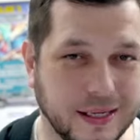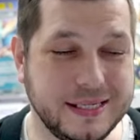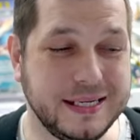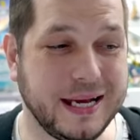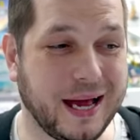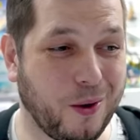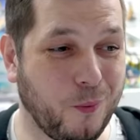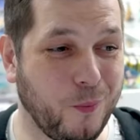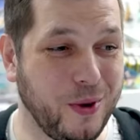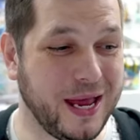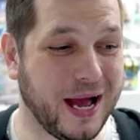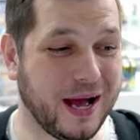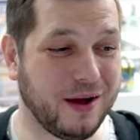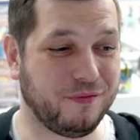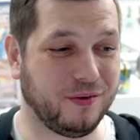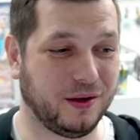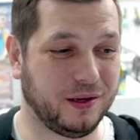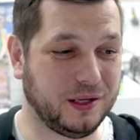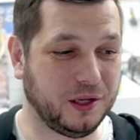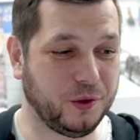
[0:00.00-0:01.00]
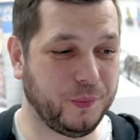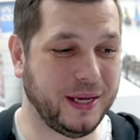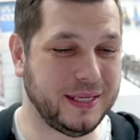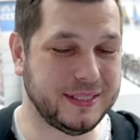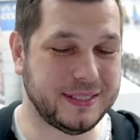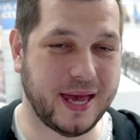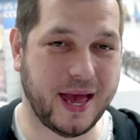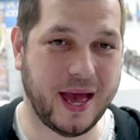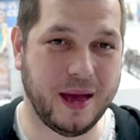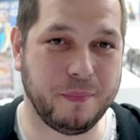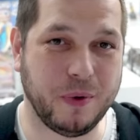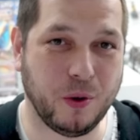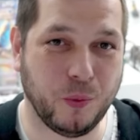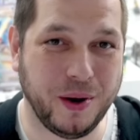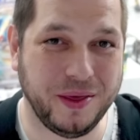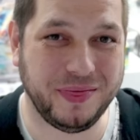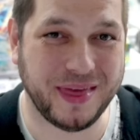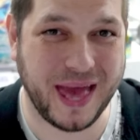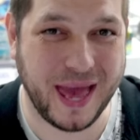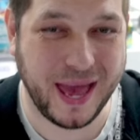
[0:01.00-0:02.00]
now we have Lewis M with
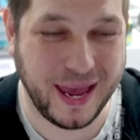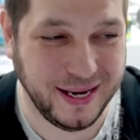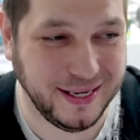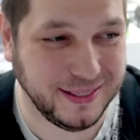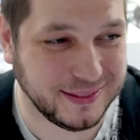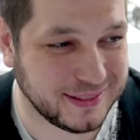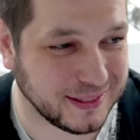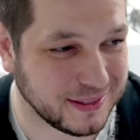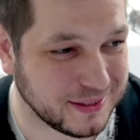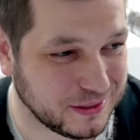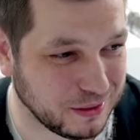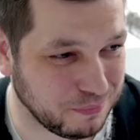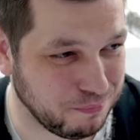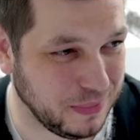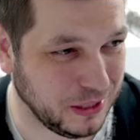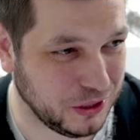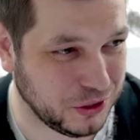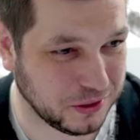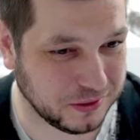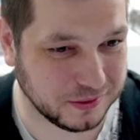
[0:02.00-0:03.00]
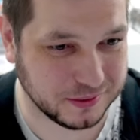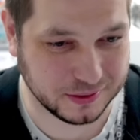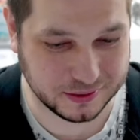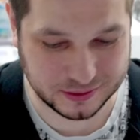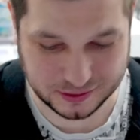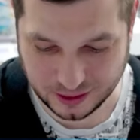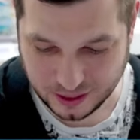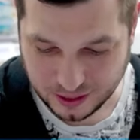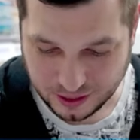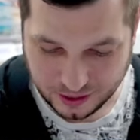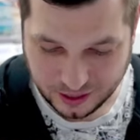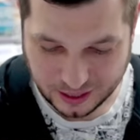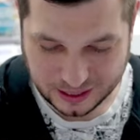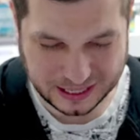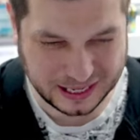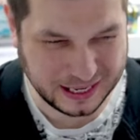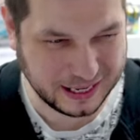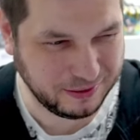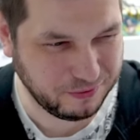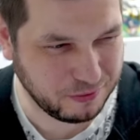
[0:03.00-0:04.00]
8 submissions.
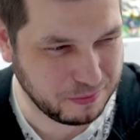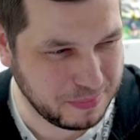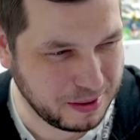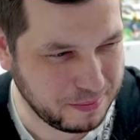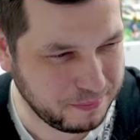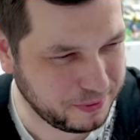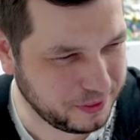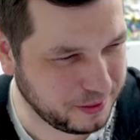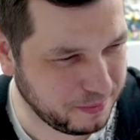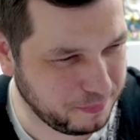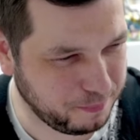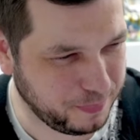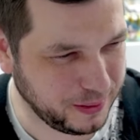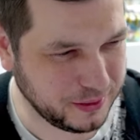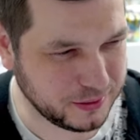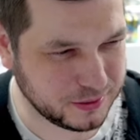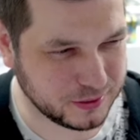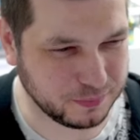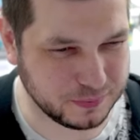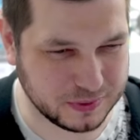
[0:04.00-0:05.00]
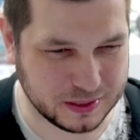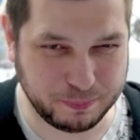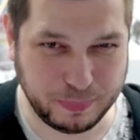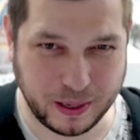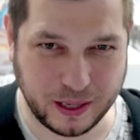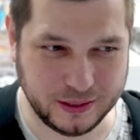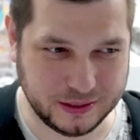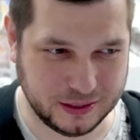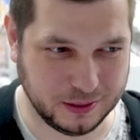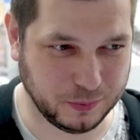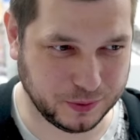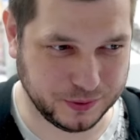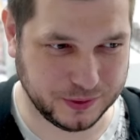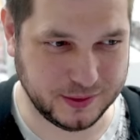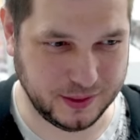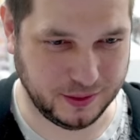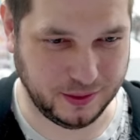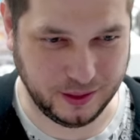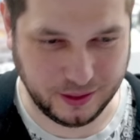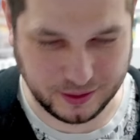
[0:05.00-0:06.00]
I remember them being some spicy ones in
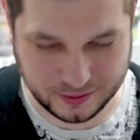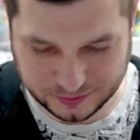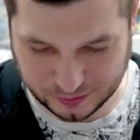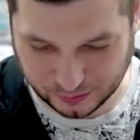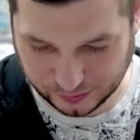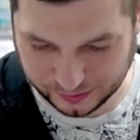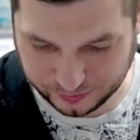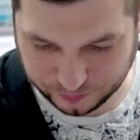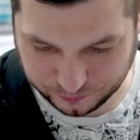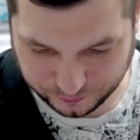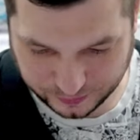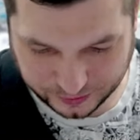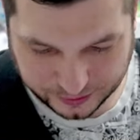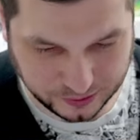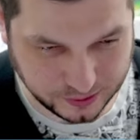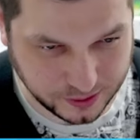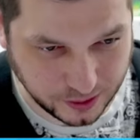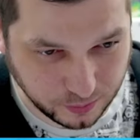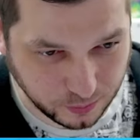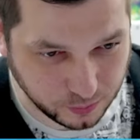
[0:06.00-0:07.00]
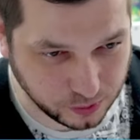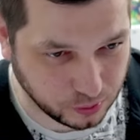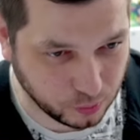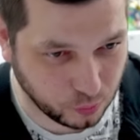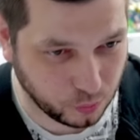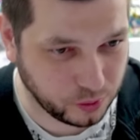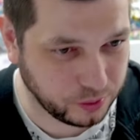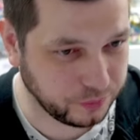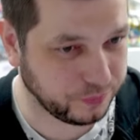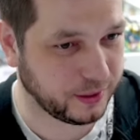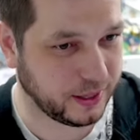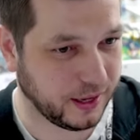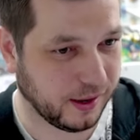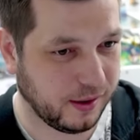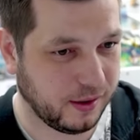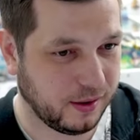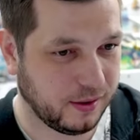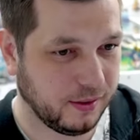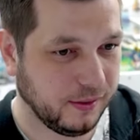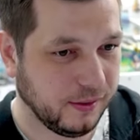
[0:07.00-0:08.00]
here, so let's find out what they
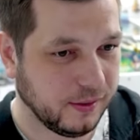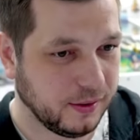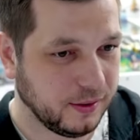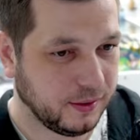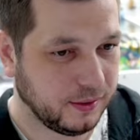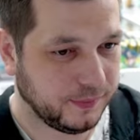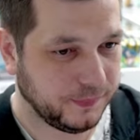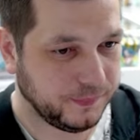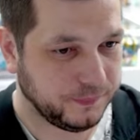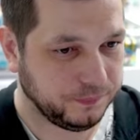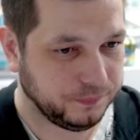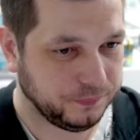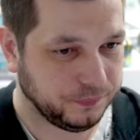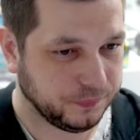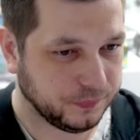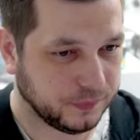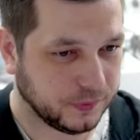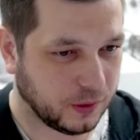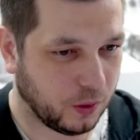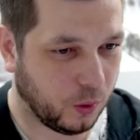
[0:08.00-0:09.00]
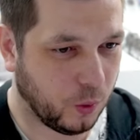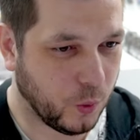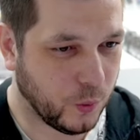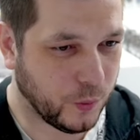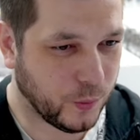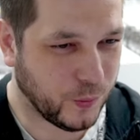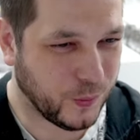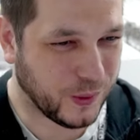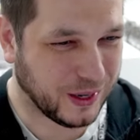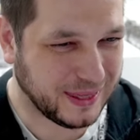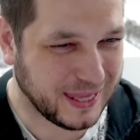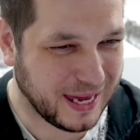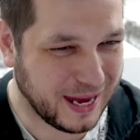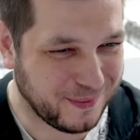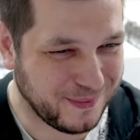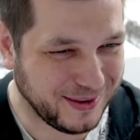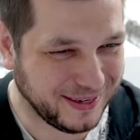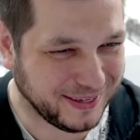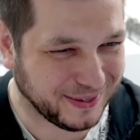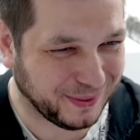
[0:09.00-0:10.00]
are. Oh, there
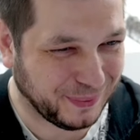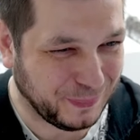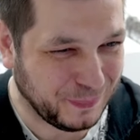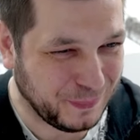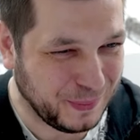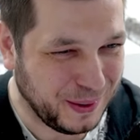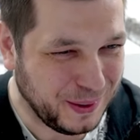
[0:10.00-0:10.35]
we go.